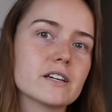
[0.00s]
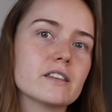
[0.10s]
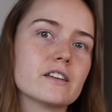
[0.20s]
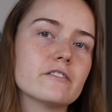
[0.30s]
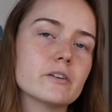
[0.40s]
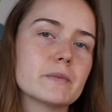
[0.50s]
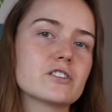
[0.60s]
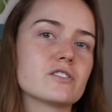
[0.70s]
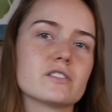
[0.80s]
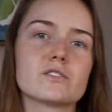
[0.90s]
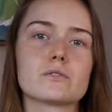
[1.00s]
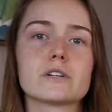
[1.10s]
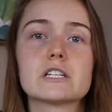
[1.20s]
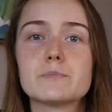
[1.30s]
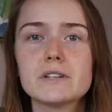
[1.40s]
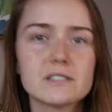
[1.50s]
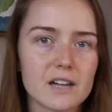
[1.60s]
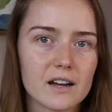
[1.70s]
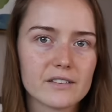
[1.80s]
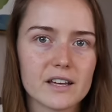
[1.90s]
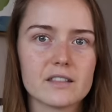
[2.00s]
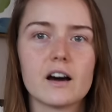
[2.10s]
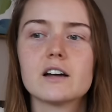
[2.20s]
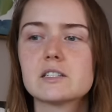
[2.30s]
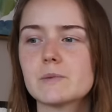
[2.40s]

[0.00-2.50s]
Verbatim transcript: the information this story is built on that the Hunza